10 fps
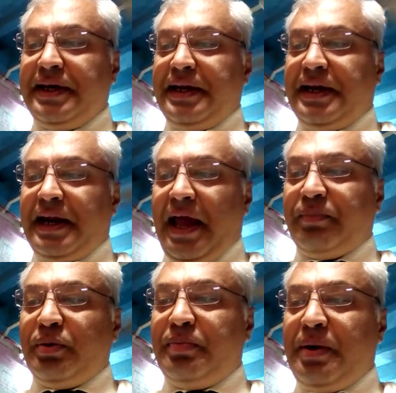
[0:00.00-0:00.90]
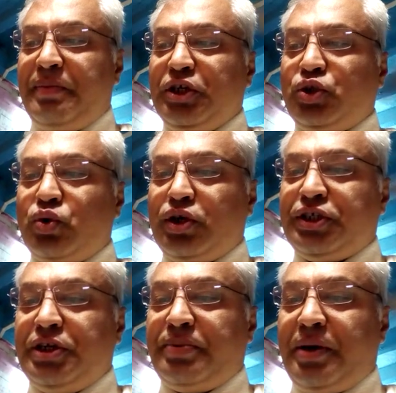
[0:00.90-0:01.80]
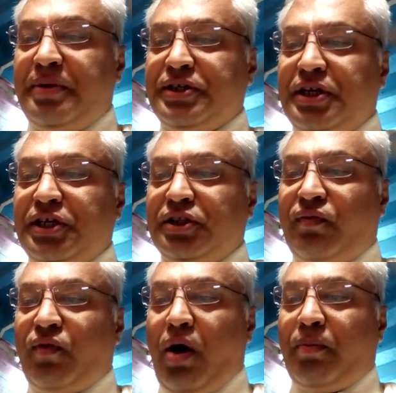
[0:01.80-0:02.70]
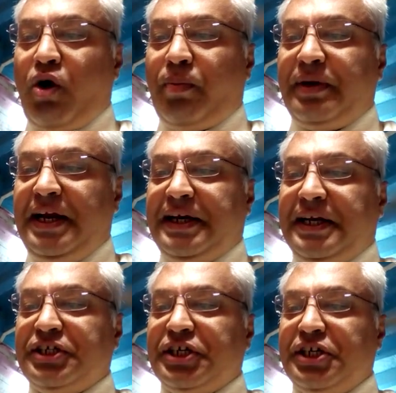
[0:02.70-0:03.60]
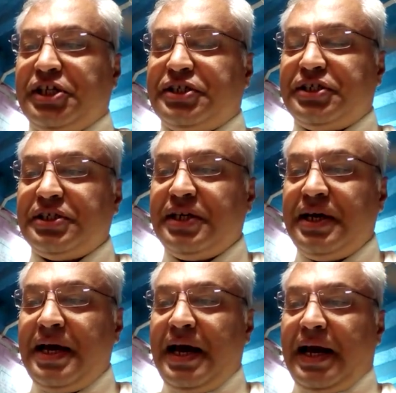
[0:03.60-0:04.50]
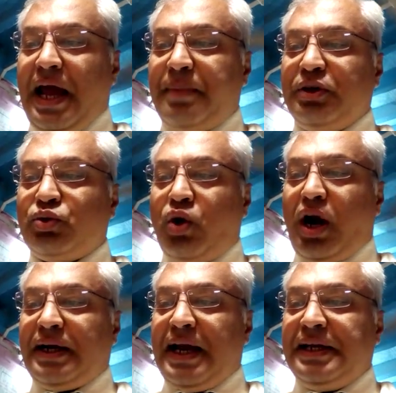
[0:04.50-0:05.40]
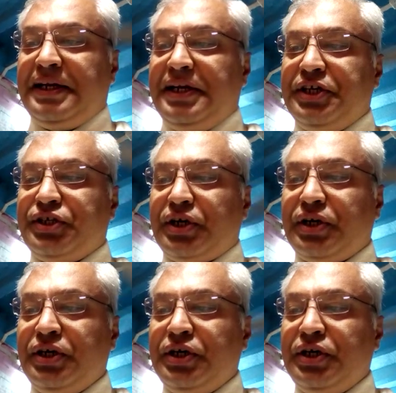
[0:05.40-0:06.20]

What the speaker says: In RAM, the memory stores information in the form of electric signals. RAM is volatile in nature.